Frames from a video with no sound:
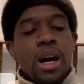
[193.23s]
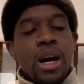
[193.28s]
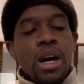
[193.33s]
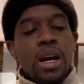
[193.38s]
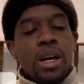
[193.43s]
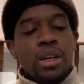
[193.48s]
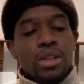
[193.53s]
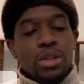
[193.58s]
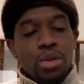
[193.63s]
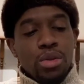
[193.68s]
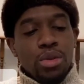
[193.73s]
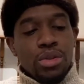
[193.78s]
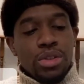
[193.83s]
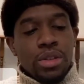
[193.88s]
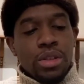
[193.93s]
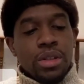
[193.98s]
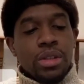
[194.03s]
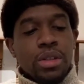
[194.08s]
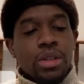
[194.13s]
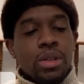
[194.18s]
youth
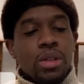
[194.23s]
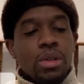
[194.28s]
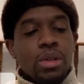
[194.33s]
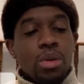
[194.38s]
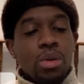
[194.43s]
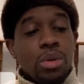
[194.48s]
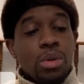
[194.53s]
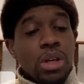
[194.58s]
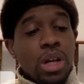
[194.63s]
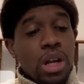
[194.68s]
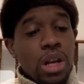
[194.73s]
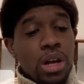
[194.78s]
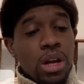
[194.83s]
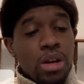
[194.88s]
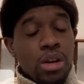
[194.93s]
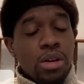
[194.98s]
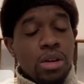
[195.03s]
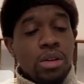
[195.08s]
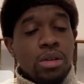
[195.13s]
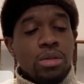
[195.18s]
who want to
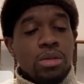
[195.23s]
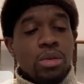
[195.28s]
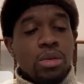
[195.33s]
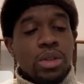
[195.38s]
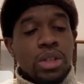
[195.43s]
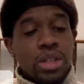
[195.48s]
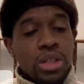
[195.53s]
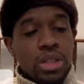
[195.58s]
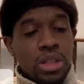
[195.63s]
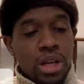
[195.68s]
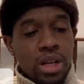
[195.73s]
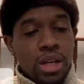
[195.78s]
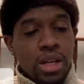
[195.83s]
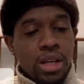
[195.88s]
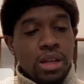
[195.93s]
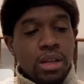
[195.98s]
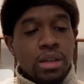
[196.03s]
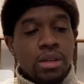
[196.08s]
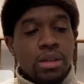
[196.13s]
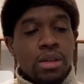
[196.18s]
learn, who want to
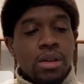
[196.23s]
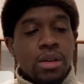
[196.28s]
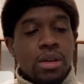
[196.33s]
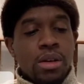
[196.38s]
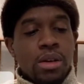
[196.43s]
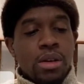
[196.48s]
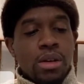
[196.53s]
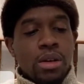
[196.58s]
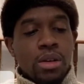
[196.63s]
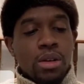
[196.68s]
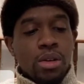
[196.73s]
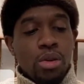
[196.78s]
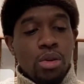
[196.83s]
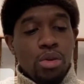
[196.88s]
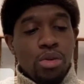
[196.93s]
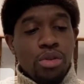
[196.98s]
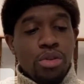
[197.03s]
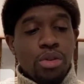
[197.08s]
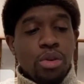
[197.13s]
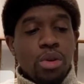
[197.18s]
study,
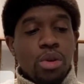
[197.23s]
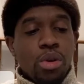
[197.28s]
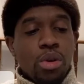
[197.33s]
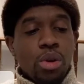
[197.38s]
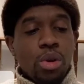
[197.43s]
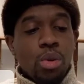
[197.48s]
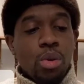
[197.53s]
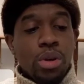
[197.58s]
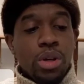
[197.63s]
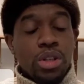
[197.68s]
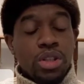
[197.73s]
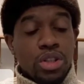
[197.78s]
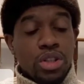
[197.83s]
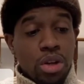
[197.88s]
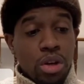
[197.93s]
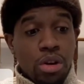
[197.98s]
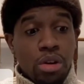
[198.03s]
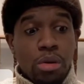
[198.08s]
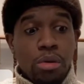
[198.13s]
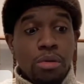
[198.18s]
youth who want to
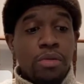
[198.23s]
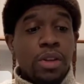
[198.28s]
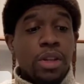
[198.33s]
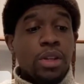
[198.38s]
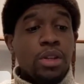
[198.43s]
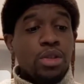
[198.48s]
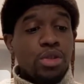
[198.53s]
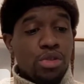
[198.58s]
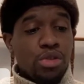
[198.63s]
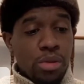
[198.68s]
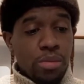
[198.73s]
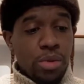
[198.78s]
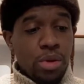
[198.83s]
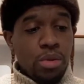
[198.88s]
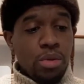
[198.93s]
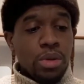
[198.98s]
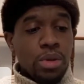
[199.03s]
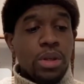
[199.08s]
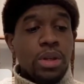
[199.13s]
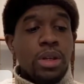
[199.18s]
serve and contribute.
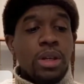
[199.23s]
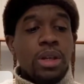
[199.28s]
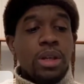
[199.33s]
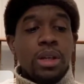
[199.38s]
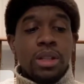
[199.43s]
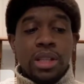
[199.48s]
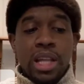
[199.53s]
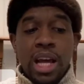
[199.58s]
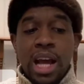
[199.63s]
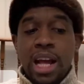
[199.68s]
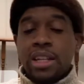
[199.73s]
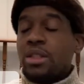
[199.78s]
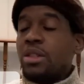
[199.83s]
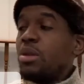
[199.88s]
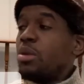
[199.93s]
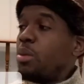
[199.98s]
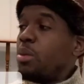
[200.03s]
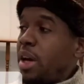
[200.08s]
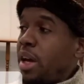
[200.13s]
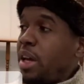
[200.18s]
That's the
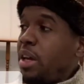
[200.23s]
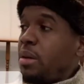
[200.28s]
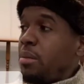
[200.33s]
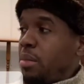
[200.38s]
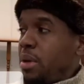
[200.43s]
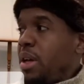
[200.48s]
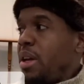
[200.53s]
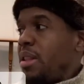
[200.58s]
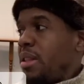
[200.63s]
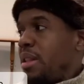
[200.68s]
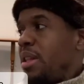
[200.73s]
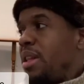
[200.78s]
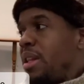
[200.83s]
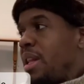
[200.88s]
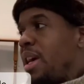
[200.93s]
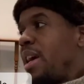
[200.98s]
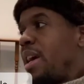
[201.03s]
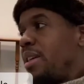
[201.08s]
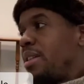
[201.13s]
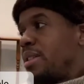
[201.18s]
way,
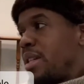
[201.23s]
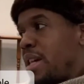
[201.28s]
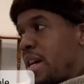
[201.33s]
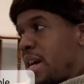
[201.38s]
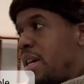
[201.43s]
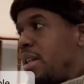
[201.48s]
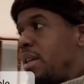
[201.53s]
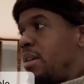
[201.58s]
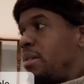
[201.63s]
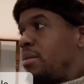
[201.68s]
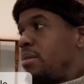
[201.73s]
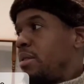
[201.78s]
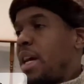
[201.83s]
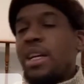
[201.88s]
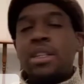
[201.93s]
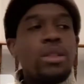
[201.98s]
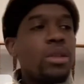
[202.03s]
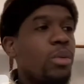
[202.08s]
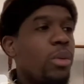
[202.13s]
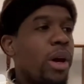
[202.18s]
bi'idhnillahi ta'ala. That's the
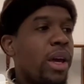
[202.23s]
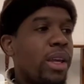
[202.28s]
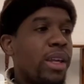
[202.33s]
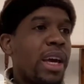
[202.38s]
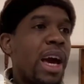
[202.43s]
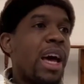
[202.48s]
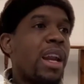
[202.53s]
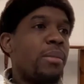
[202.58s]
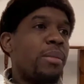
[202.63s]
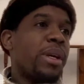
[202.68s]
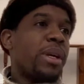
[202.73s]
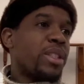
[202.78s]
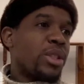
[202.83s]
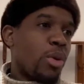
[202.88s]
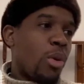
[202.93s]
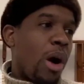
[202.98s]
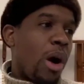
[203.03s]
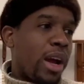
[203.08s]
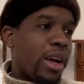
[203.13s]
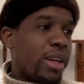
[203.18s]
way. You got to be a
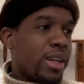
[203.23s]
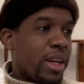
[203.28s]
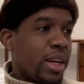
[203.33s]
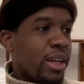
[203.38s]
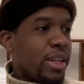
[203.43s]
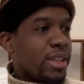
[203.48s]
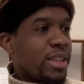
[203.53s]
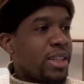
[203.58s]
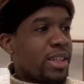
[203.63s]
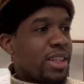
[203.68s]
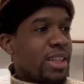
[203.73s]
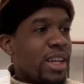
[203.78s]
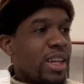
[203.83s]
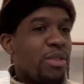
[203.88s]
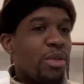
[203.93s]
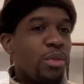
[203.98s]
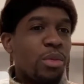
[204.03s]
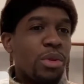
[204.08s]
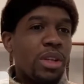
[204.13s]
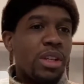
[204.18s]
squire, huh? If you
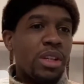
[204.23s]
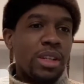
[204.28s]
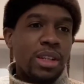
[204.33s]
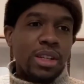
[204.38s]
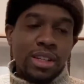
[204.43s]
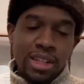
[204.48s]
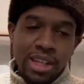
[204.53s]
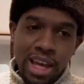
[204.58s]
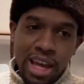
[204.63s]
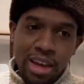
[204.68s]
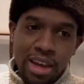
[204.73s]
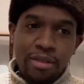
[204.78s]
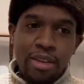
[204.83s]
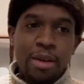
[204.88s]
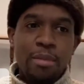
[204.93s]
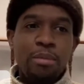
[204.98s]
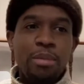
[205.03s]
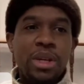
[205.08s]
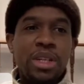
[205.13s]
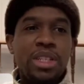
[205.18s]
want to have
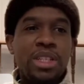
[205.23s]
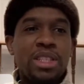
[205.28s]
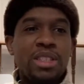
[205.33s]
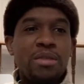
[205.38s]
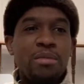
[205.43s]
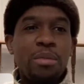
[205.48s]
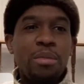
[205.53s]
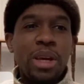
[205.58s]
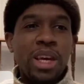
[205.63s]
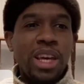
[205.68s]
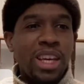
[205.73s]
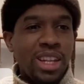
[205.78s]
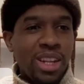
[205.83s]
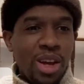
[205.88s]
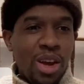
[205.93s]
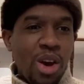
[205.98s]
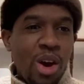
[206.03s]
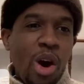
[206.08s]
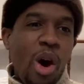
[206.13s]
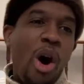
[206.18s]
ambitions of being
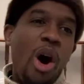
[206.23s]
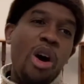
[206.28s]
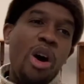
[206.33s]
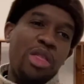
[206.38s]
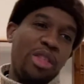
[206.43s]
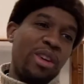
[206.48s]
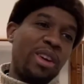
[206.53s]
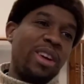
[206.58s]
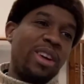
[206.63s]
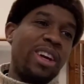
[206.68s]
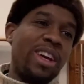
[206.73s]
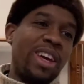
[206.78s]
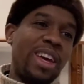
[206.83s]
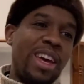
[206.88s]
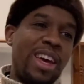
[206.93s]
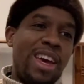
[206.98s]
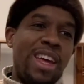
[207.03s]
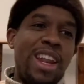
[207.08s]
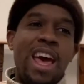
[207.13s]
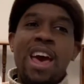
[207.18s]
author
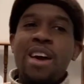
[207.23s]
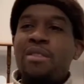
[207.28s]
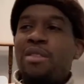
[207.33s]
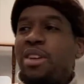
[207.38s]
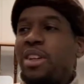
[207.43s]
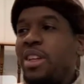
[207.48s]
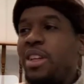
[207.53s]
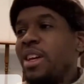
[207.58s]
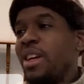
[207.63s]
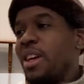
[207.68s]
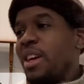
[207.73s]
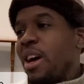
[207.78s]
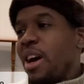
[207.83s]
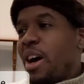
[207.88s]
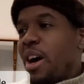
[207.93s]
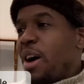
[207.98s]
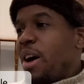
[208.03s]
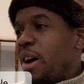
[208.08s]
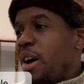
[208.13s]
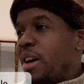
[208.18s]
and having
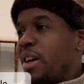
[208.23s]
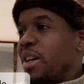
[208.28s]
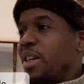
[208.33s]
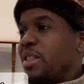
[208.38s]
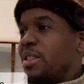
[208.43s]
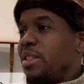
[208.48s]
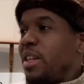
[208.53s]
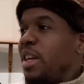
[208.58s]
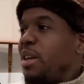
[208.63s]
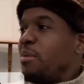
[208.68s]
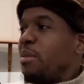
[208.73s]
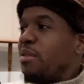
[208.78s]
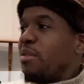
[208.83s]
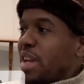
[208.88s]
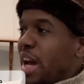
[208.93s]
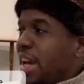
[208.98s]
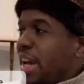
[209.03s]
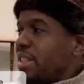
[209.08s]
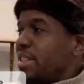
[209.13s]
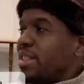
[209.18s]
a team of
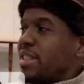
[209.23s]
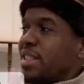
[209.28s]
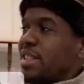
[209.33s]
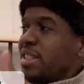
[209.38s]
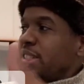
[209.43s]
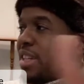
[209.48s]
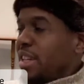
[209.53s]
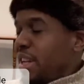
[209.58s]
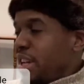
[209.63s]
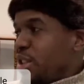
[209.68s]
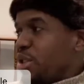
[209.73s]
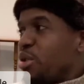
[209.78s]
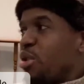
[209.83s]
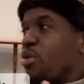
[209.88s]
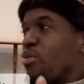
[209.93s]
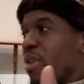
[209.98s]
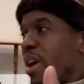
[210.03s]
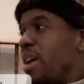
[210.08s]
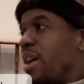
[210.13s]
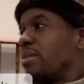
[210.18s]
knights to sit at your
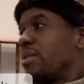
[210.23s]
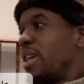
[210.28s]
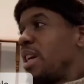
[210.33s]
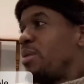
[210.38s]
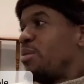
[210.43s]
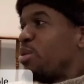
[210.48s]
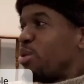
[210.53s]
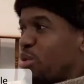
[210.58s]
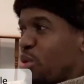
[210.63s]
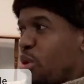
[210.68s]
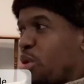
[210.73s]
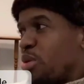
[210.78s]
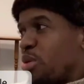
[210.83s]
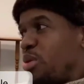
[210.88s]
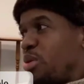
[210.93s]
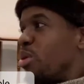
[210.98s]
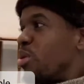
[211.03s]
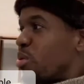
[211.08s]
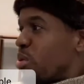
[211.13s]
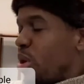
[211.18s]
round table, quote
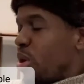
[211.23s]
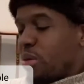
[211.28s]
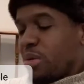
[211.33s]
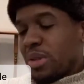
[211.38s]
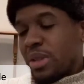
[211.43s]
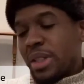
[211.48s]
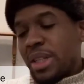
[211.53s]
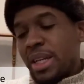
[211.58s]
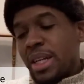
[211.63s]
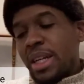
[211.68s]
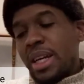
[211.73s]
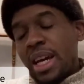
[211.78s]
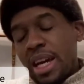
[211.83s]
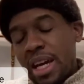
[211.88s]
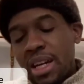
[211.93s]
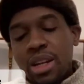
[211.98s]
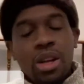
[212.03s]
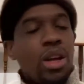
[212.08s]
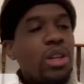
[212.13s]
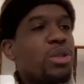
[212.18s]
unquote. And
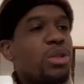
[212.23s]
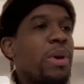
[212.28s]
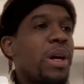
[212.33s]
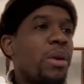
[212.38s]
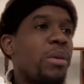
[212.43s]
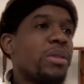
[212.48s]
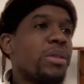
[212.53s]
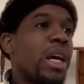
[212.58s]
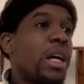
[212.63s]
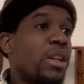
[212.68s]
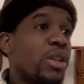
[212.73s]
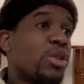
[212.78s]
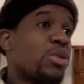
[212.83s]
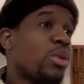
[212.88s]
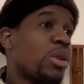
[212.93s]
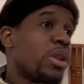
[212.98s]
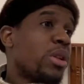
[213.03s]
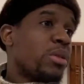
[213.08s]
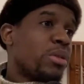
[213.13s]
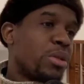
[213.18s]
Allah subhanahu wa ta'ala surely knows